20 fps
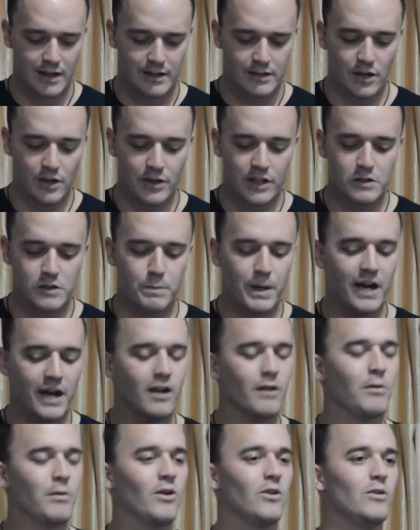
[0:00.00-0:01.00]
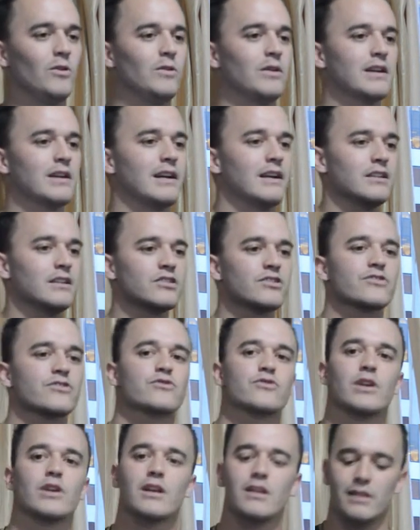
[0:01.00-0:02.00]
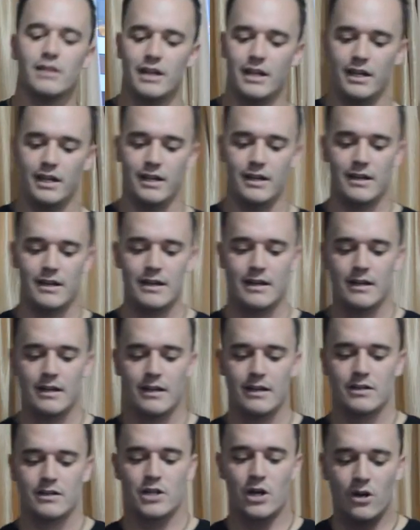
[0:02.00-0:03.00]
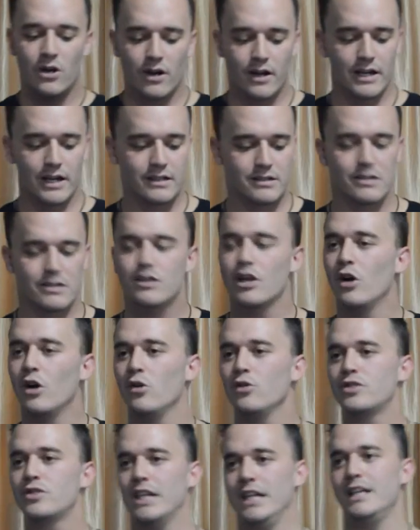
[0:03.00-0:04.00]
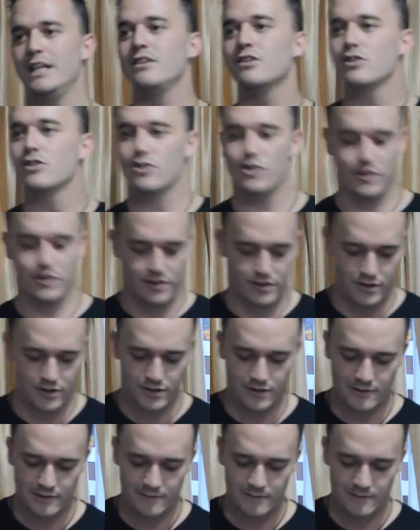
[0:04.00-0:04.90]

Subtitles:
So this parable kind of strictly targets those in the church.